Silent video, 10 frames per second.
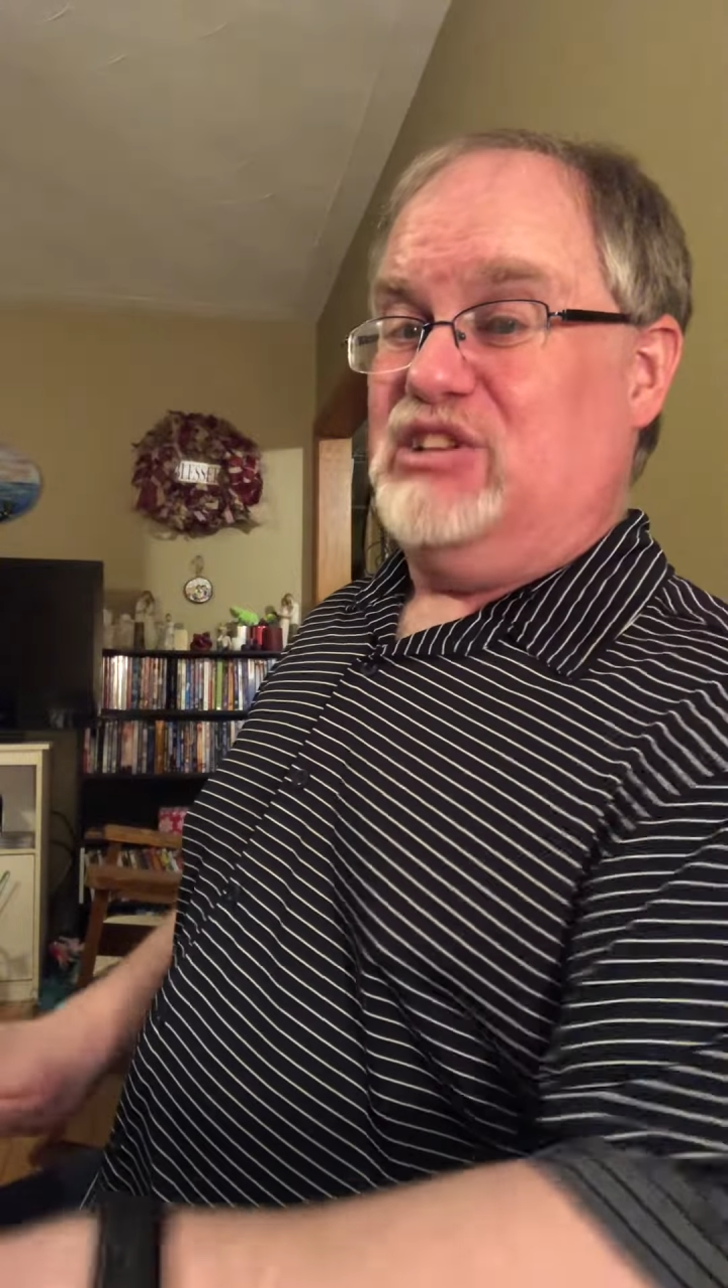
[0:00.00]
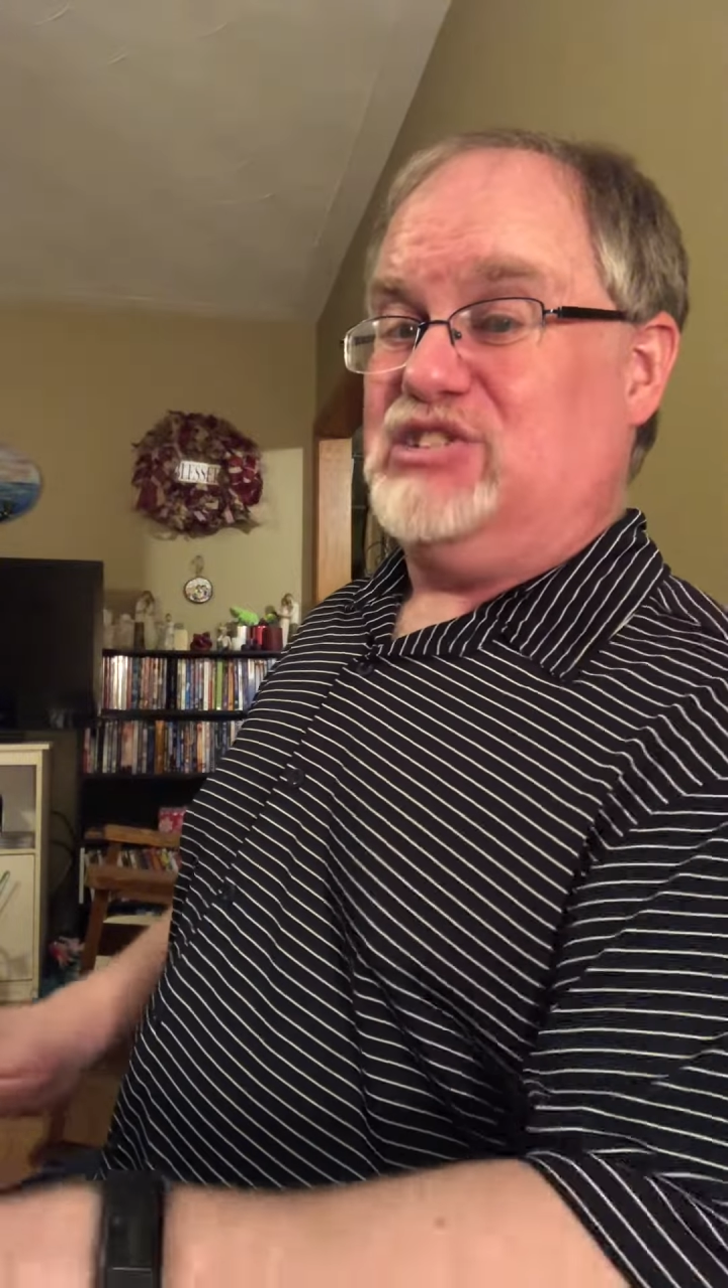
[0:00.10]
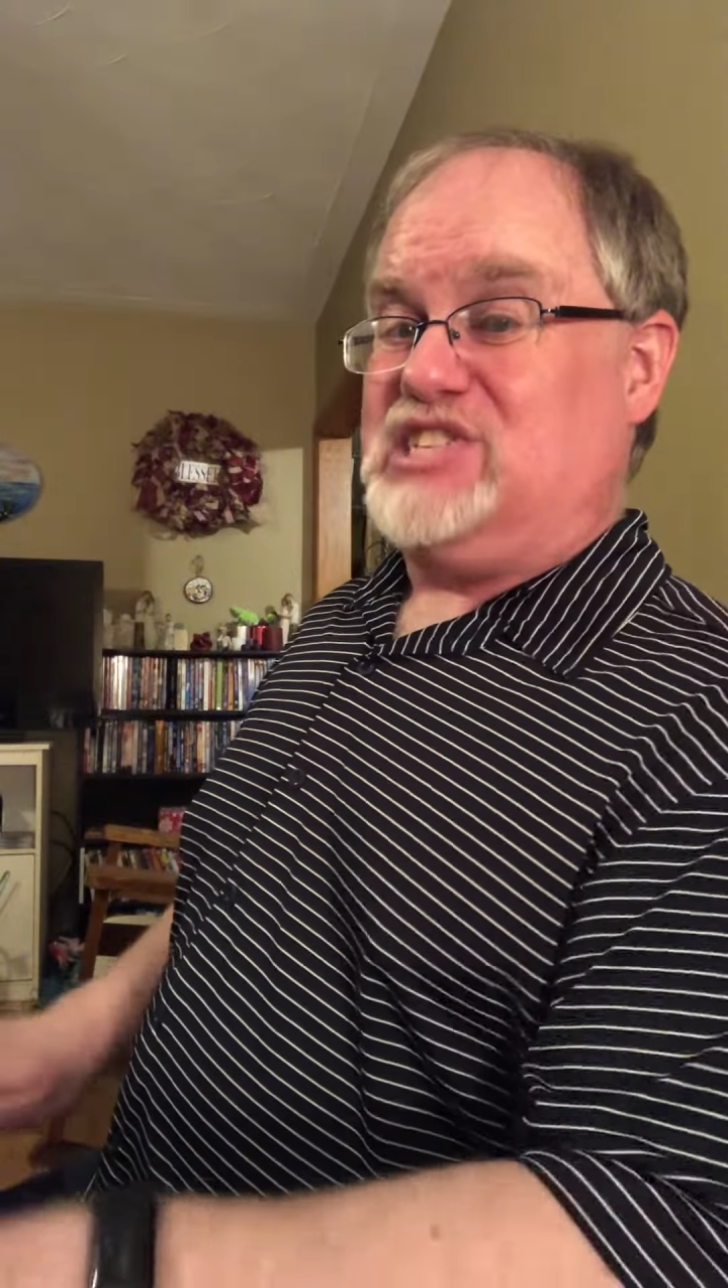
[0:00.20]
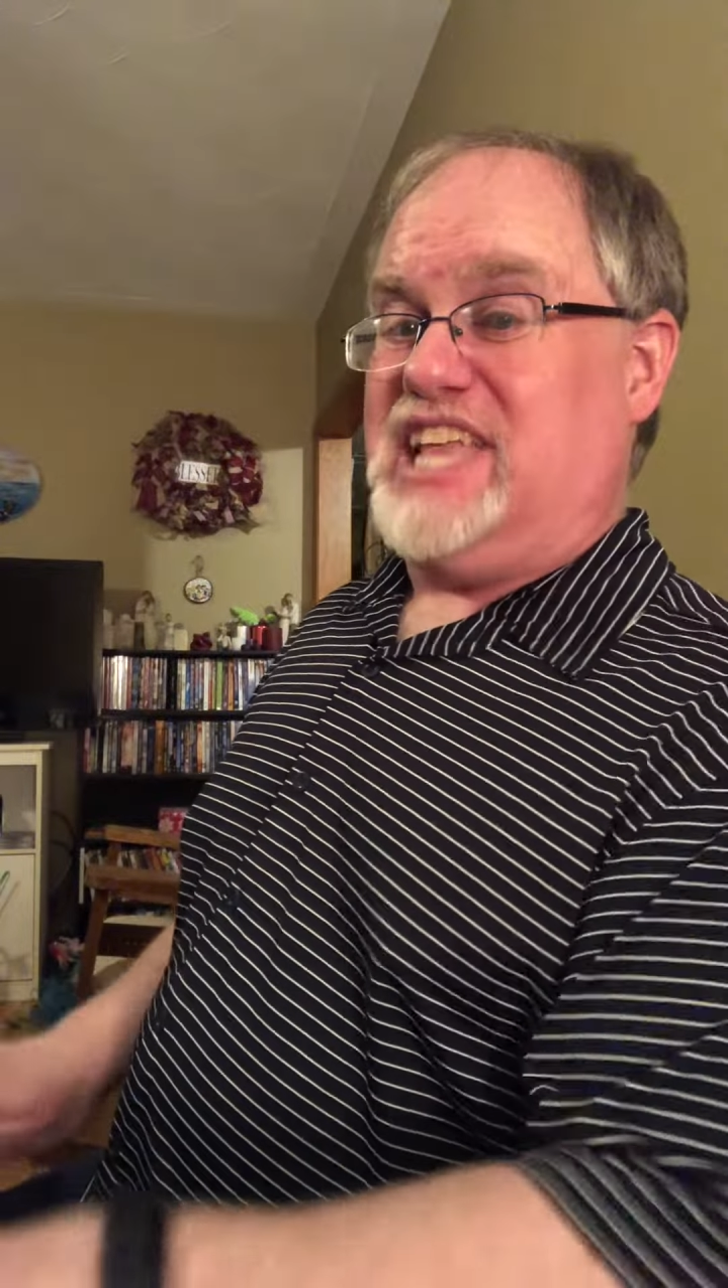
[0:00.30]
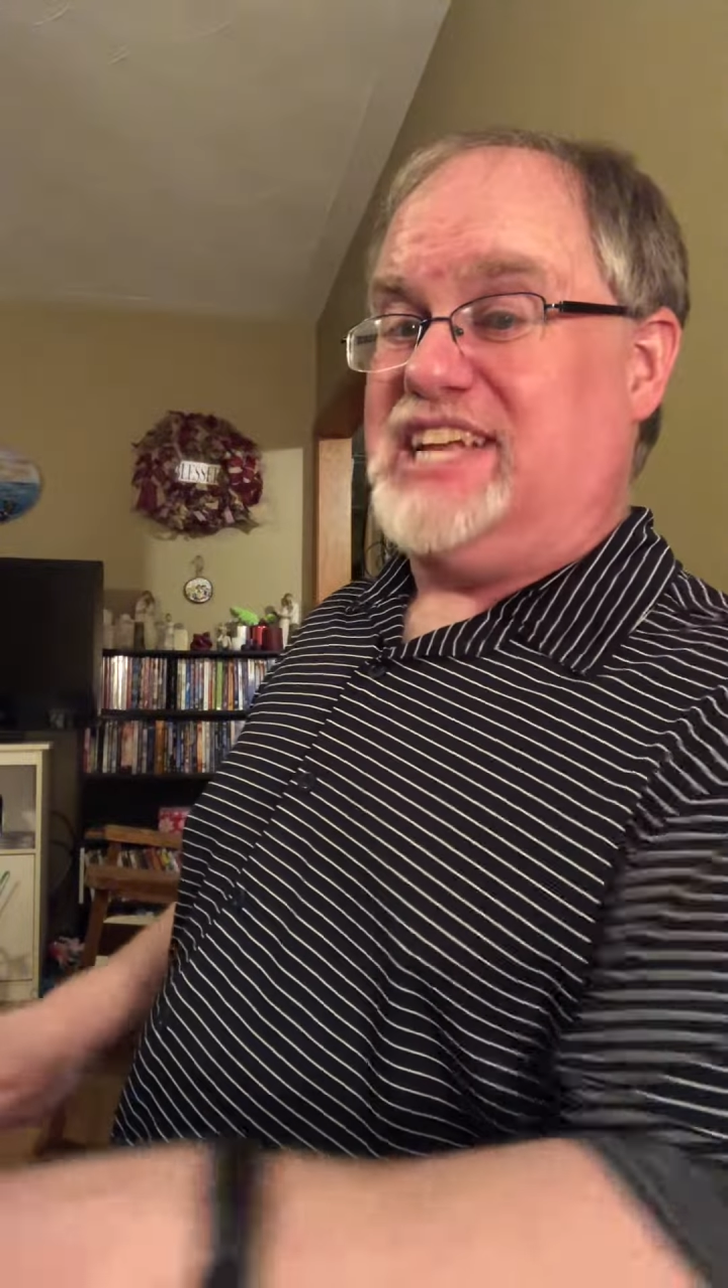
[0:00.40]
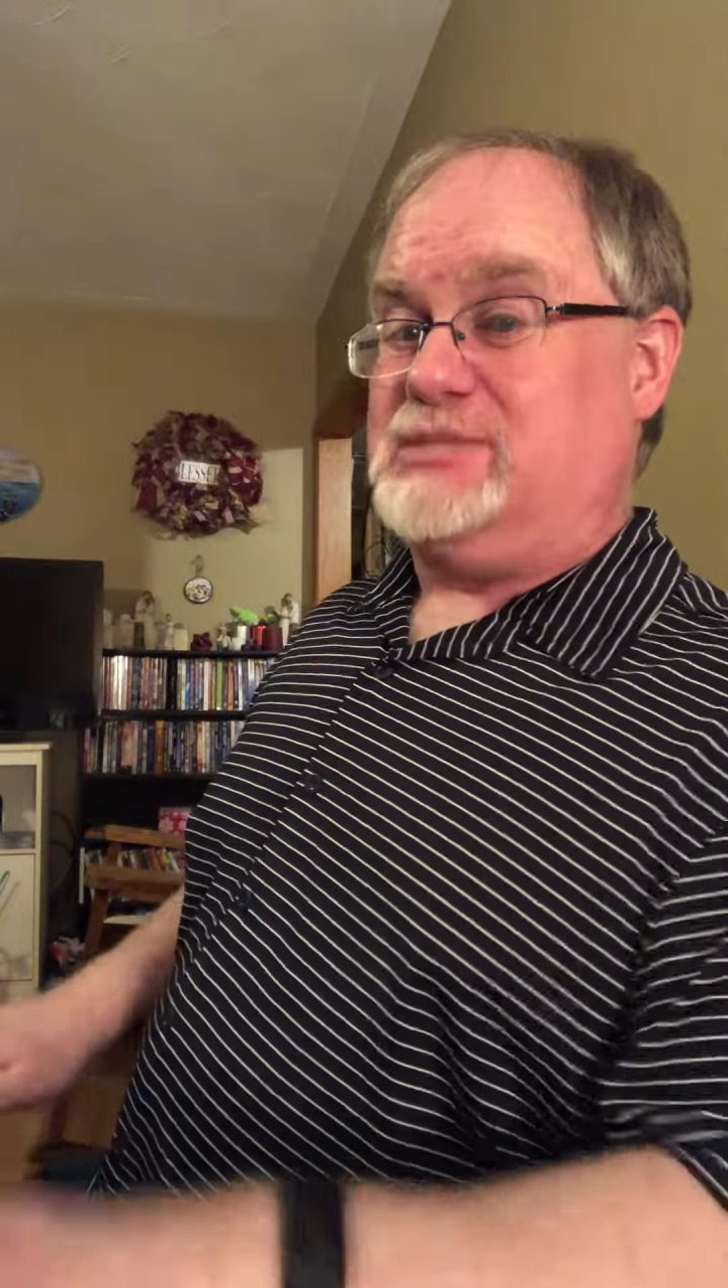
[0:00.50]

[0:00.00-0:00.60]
looks like